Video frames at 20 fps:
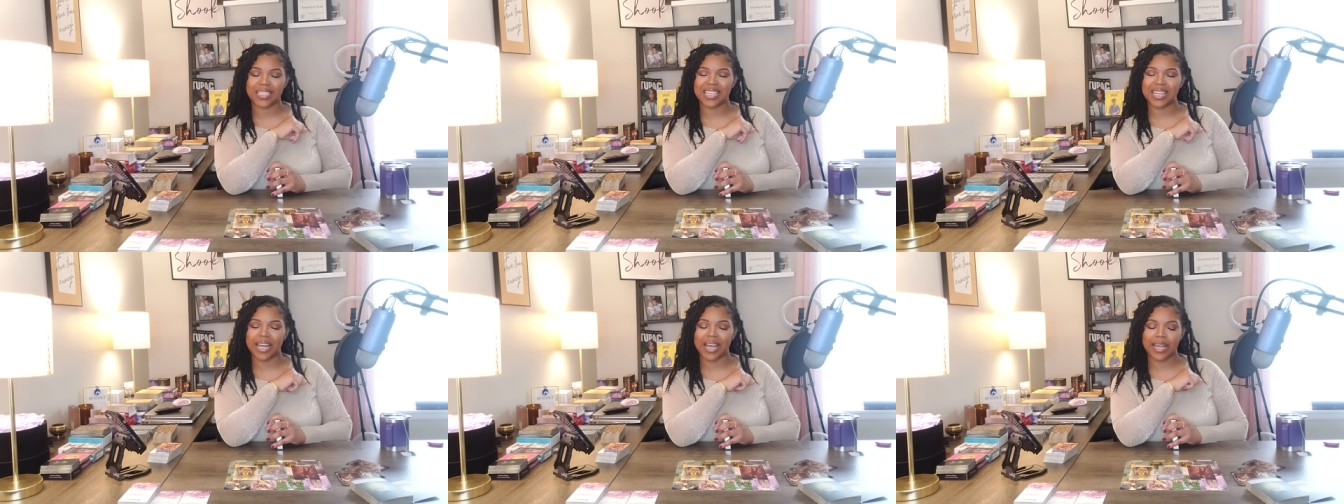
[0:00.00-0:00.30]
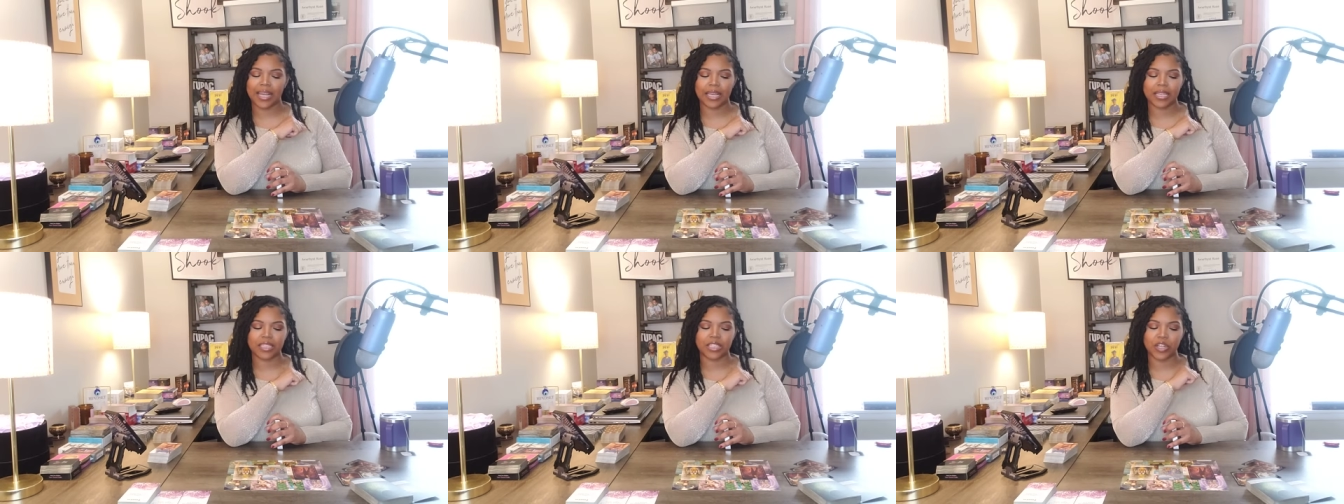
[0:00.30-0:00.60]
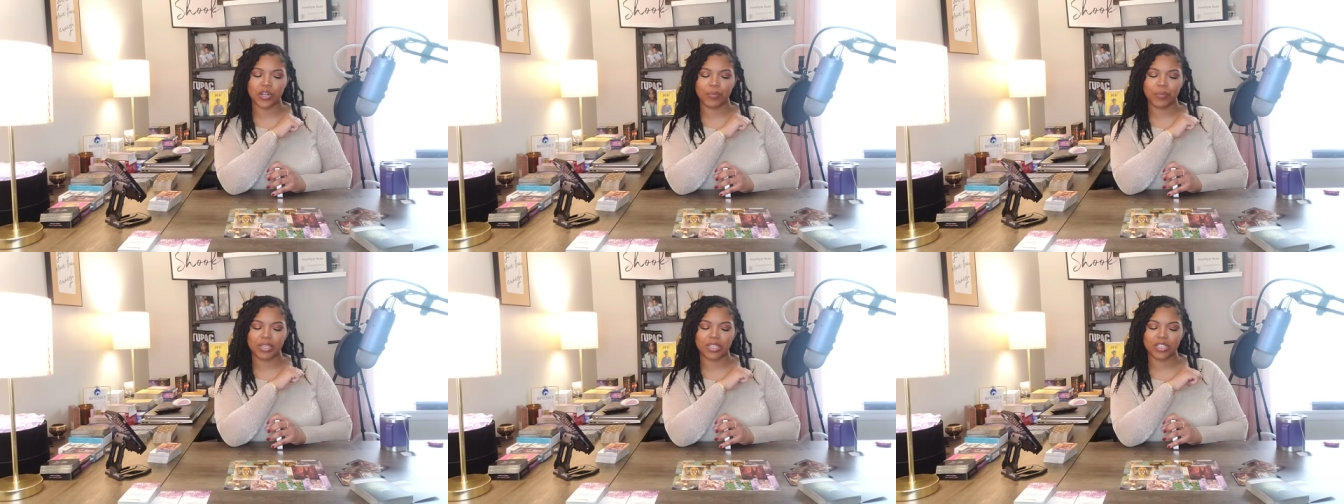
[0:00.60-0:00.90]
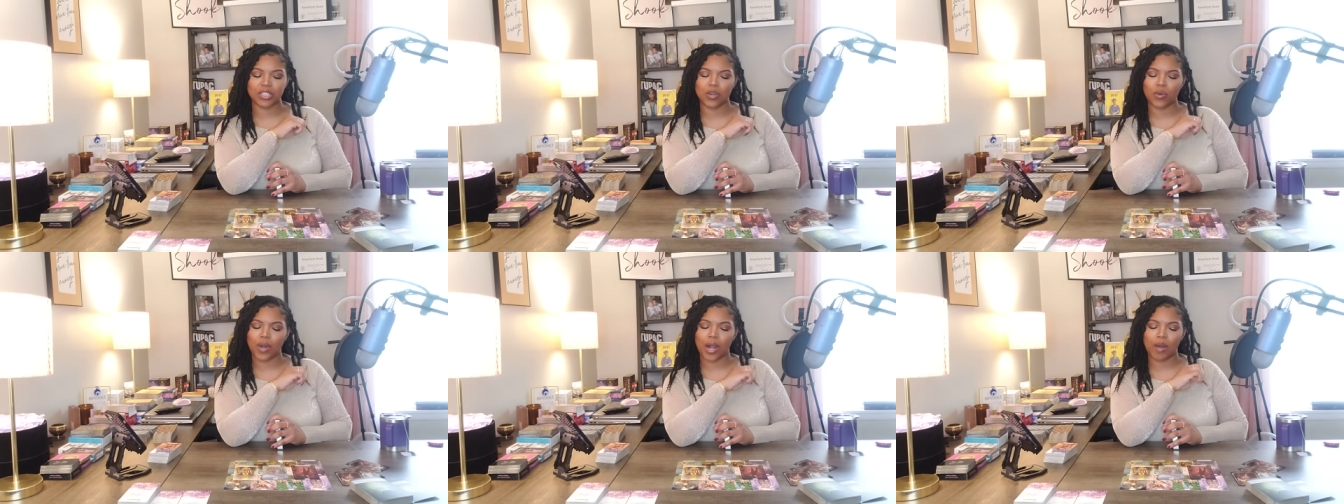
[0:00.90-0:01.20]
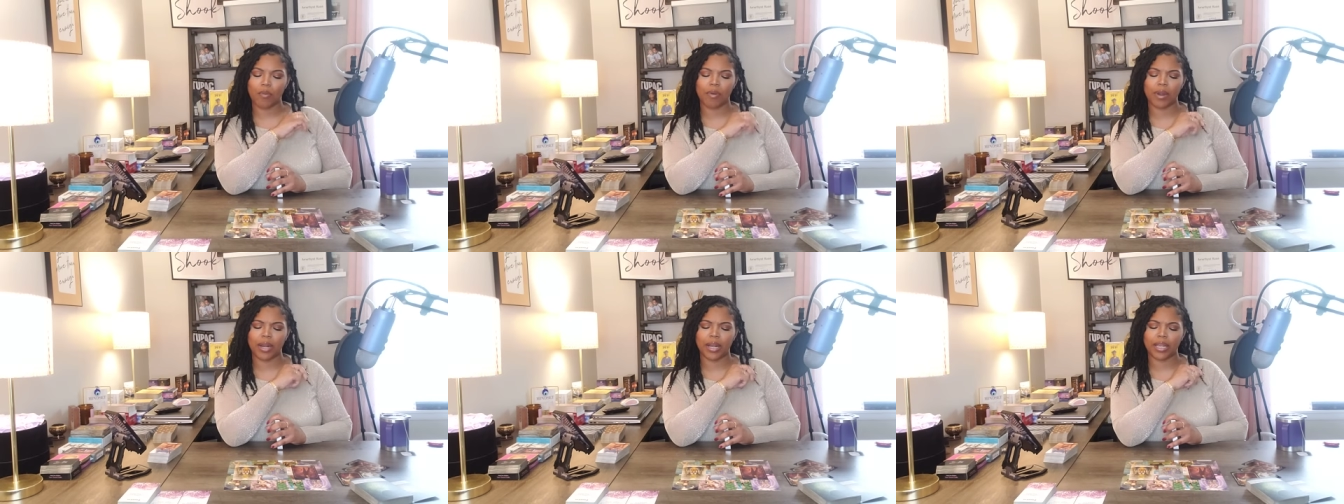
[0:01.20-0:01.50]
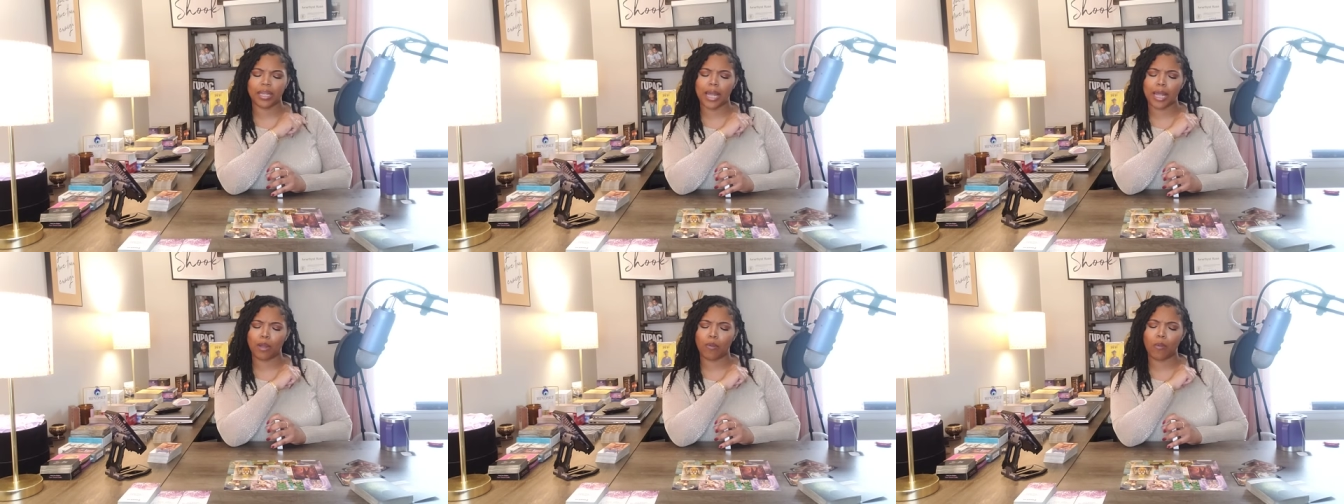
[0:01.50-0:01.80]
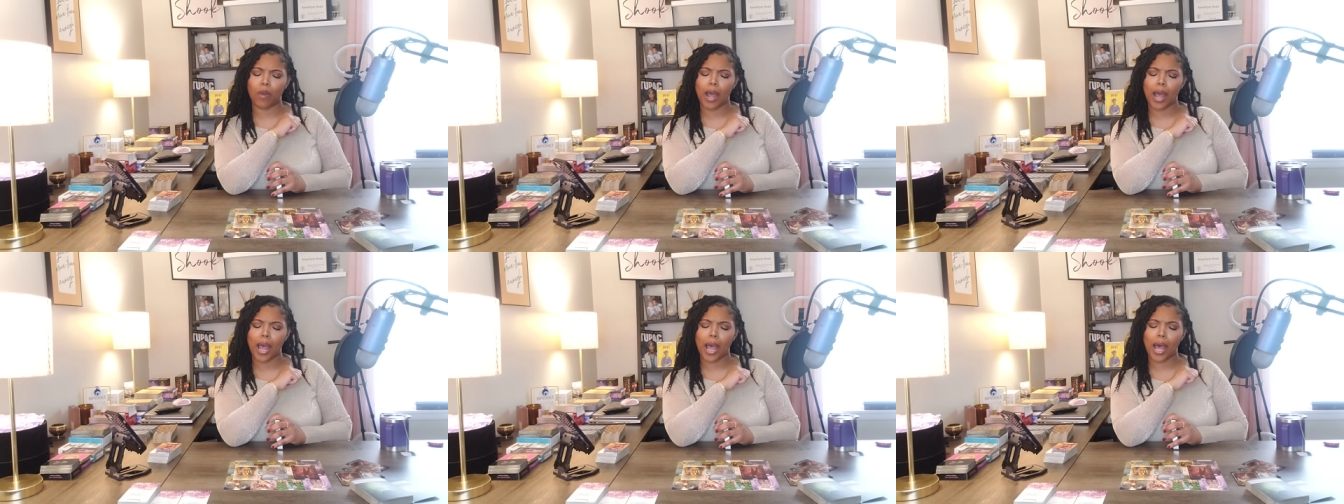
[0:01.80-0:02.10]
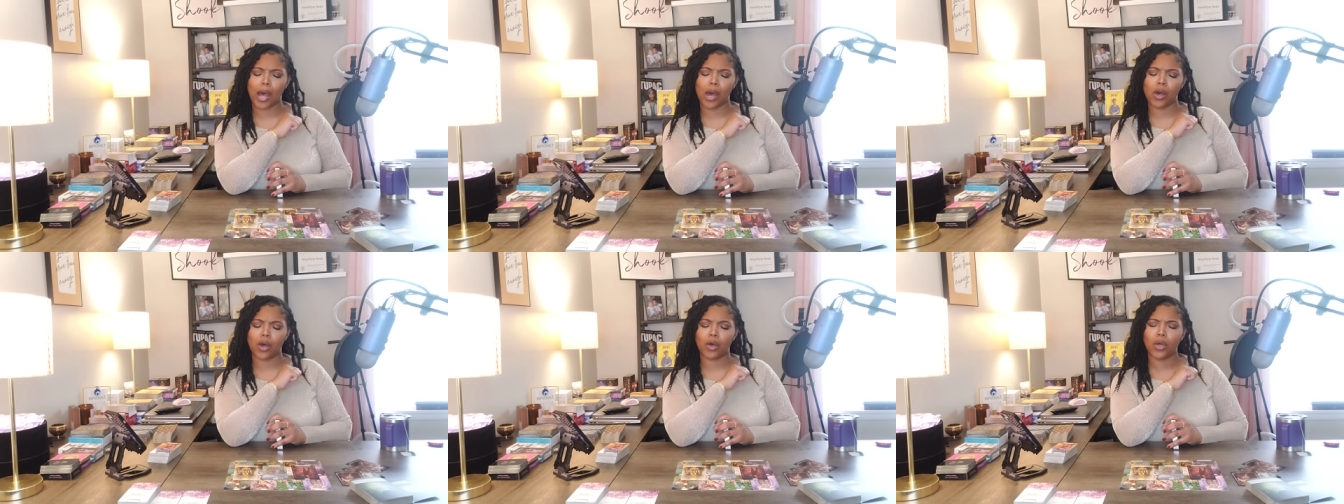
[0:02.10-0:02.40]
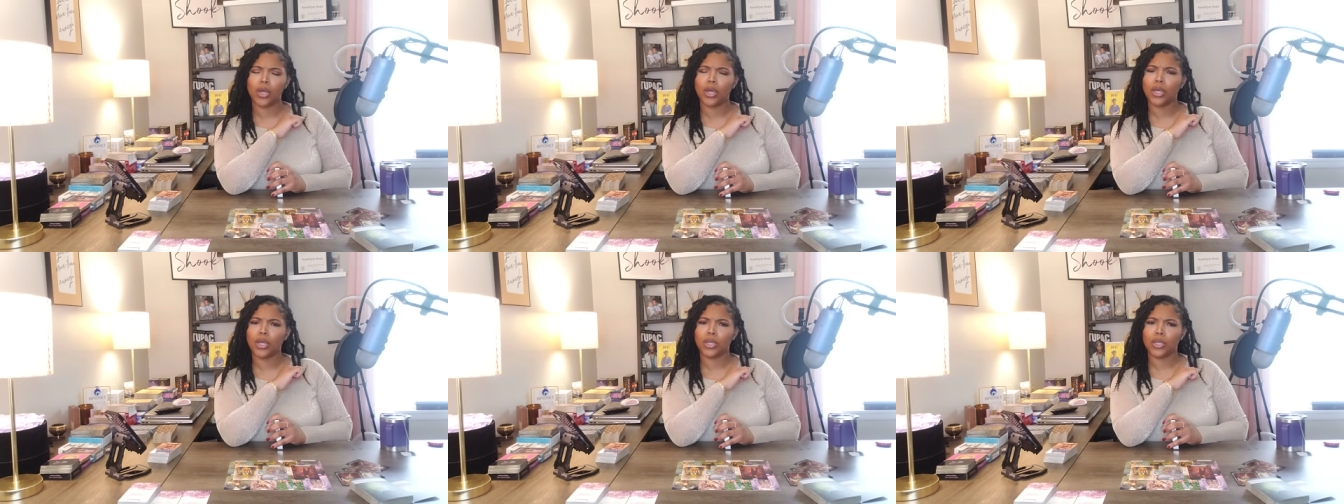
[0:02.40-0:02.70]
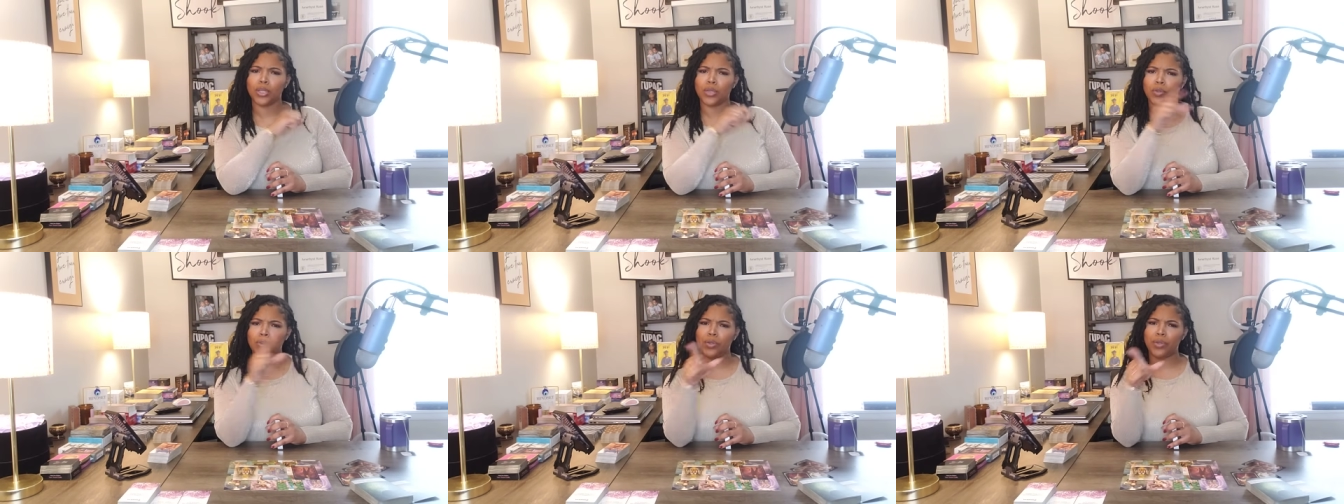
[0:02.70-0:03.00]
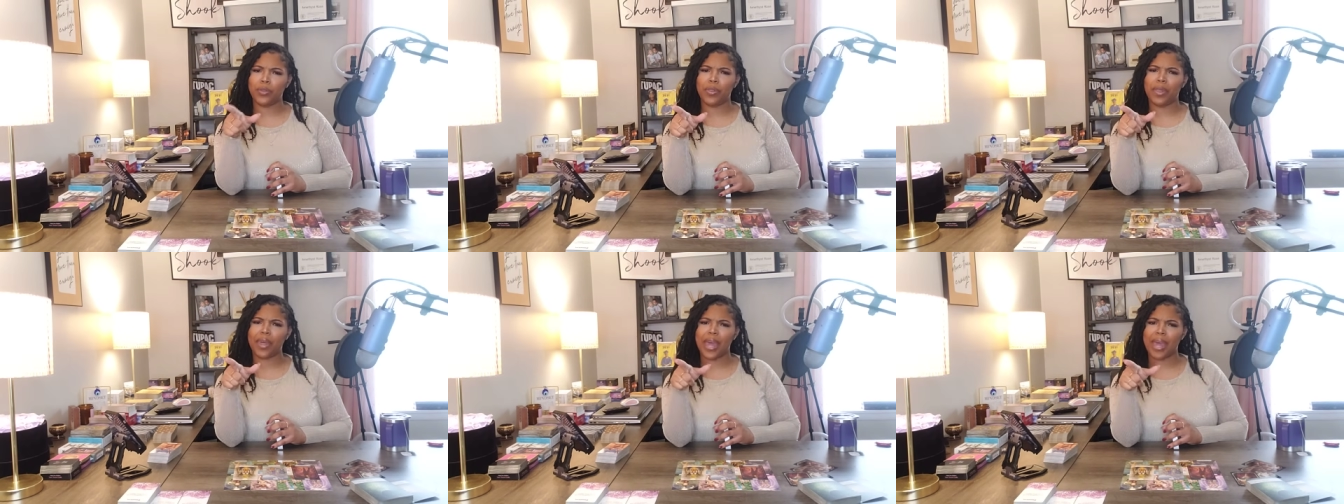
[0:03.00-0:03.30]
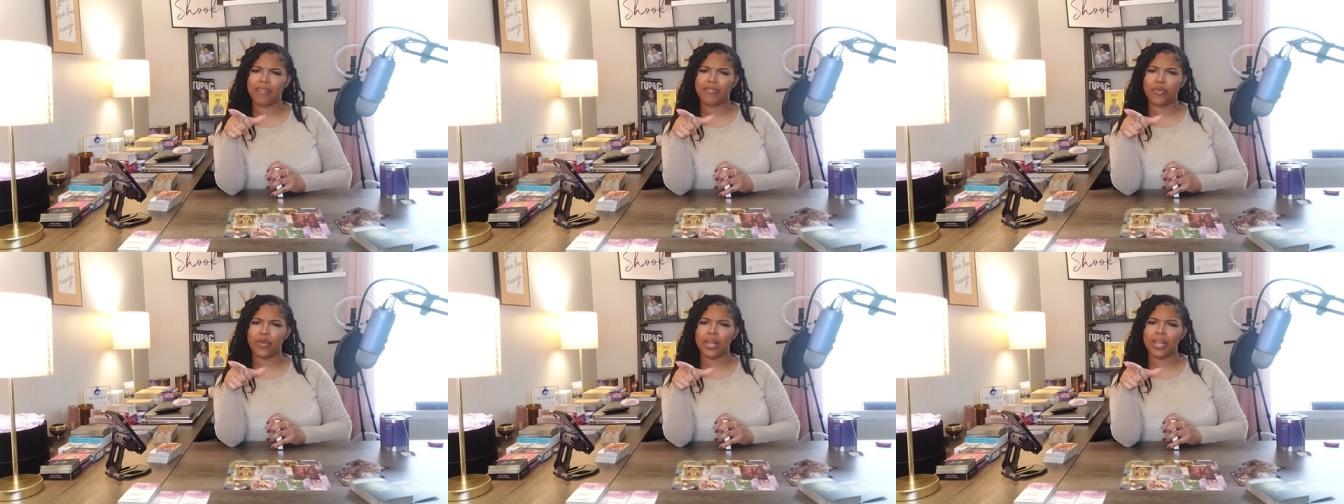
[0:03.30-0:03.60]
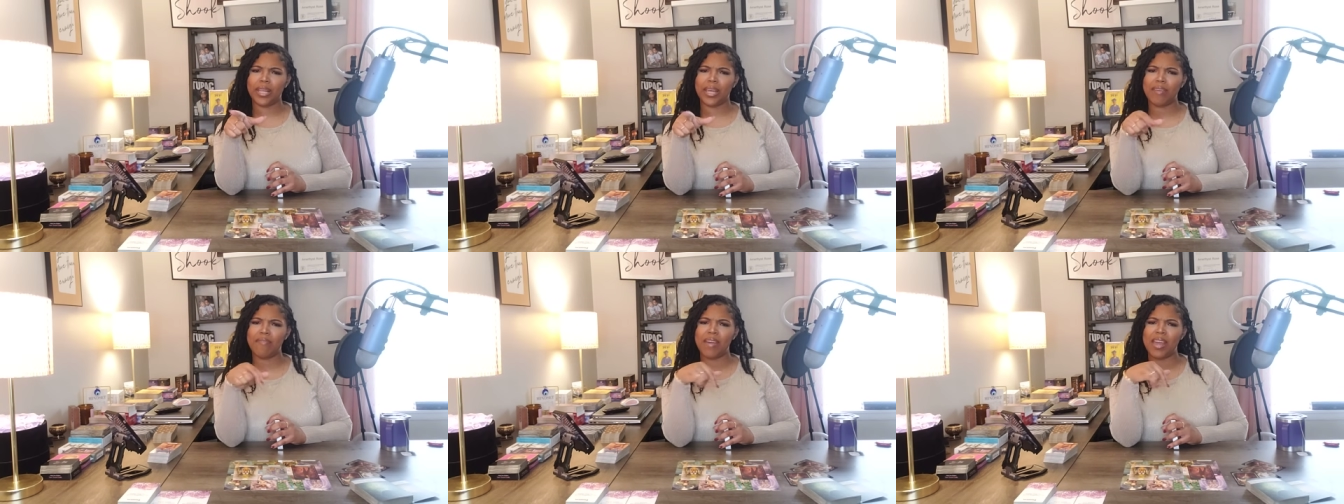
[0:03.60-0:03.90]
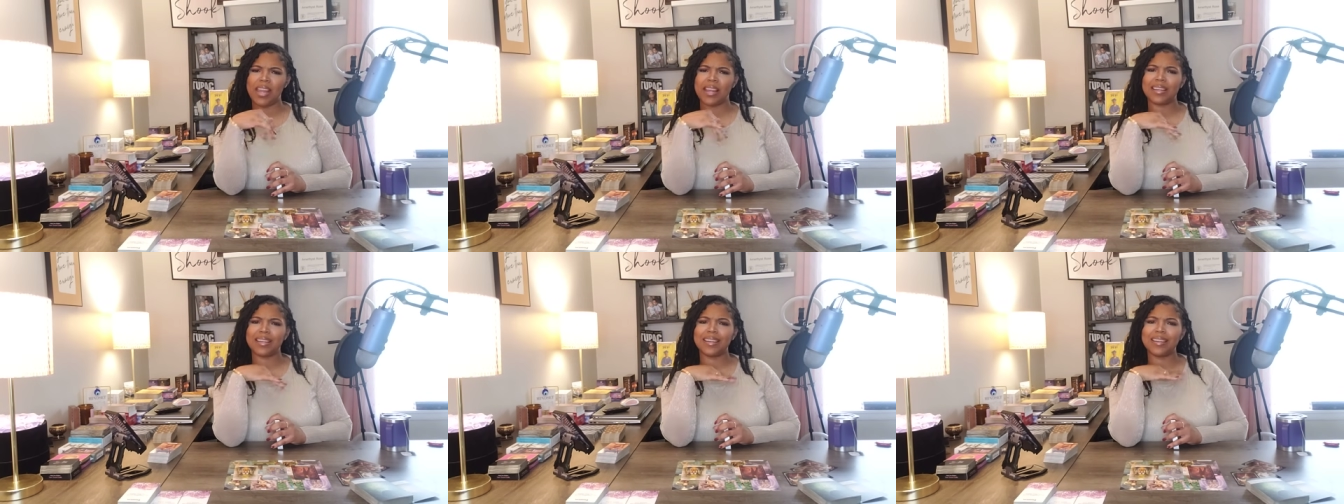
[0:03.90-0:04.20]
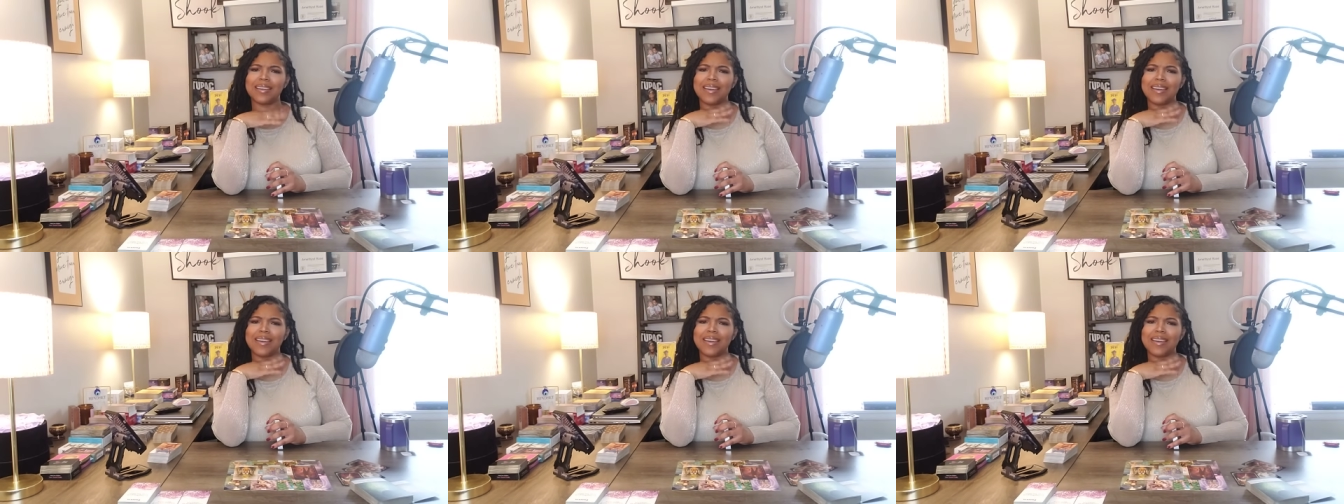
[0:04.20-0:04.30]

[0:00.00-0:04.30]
to light, it's going to be so ironic. Like, wow, you do that for a living?